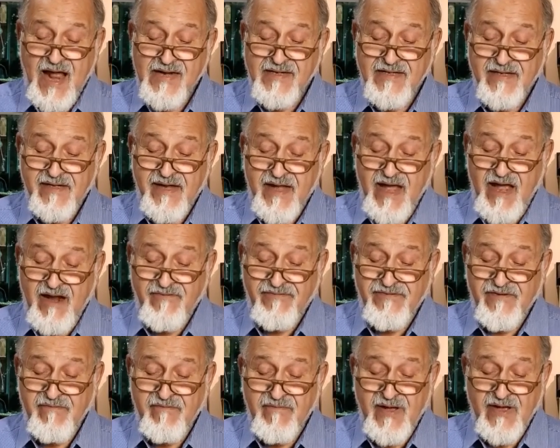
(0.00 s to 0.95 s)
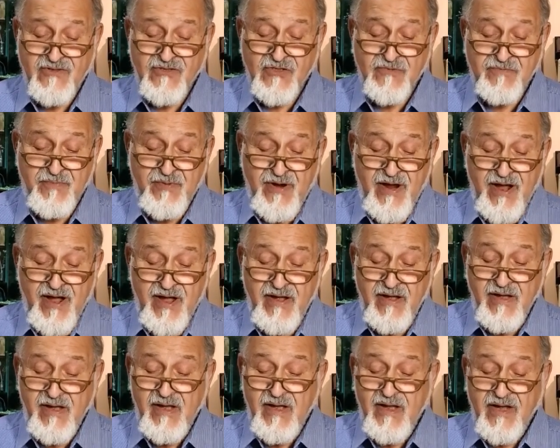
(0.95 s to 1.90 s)
and the Kerfe Maus
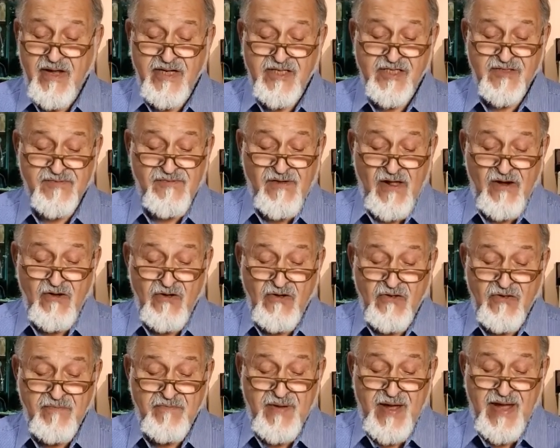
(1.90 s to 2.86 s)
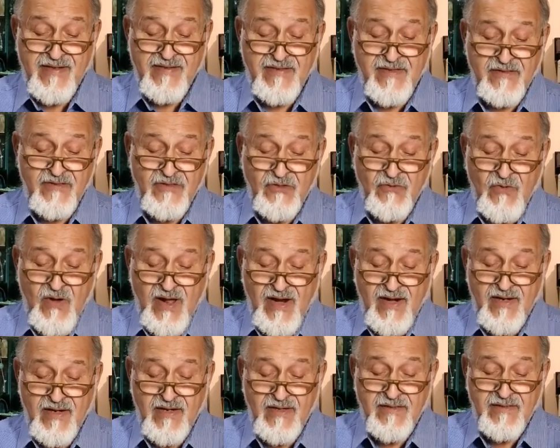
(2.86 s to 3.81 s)
prayer, is followed by the
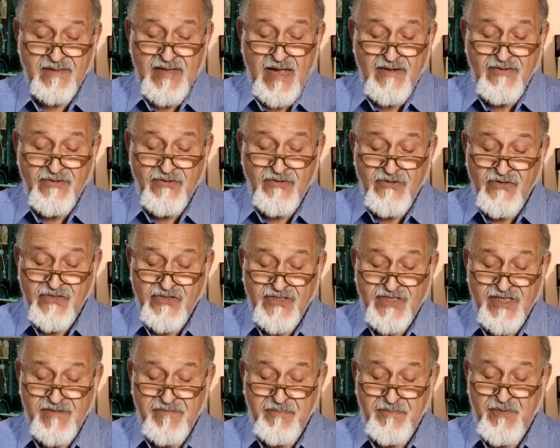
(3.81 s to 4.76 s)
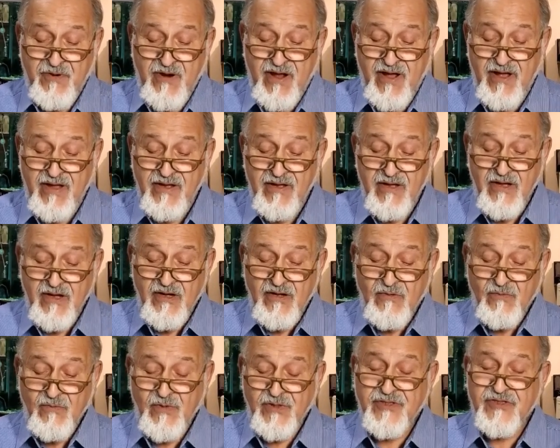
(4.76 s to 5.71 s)
Dua Tandrusti prayer,
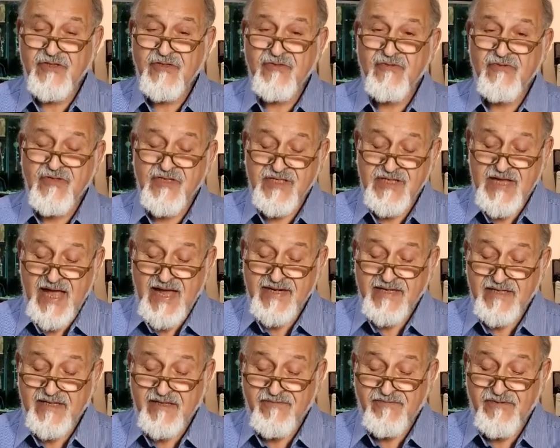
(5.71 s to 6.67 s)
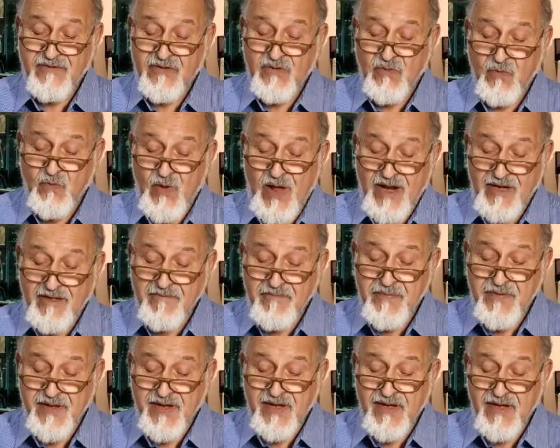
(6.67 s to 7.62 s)
which is recited for the
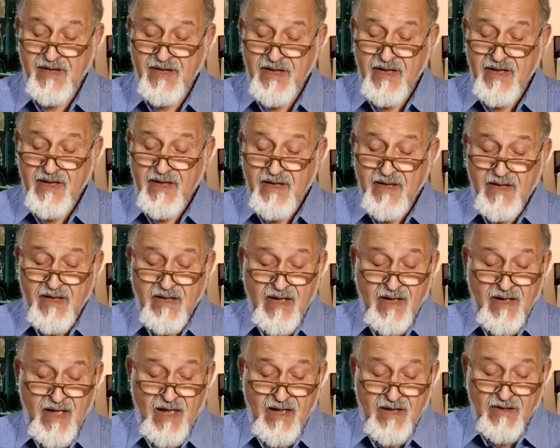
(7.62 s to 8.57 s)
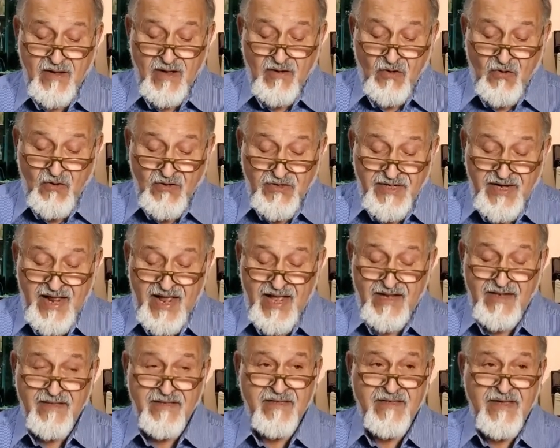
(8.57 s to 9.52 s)
well-being, good
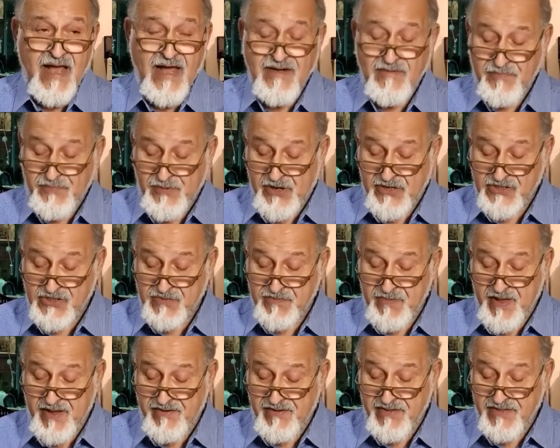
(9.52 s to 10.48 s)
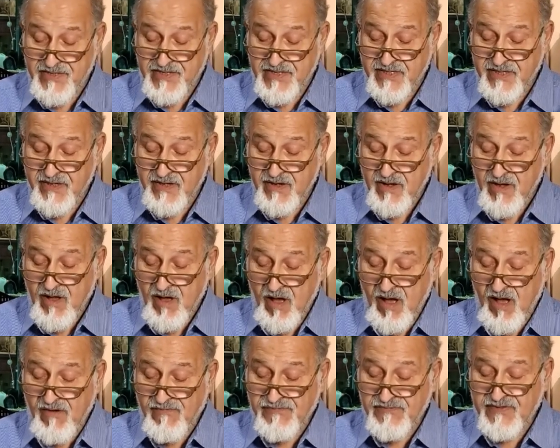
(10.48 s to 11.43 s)
health, and prosperity
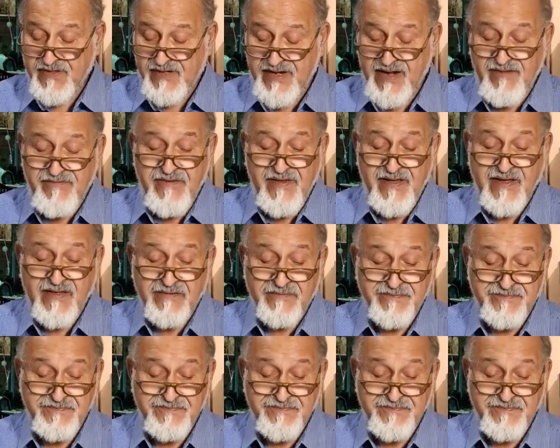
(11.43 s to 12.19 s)
of the living.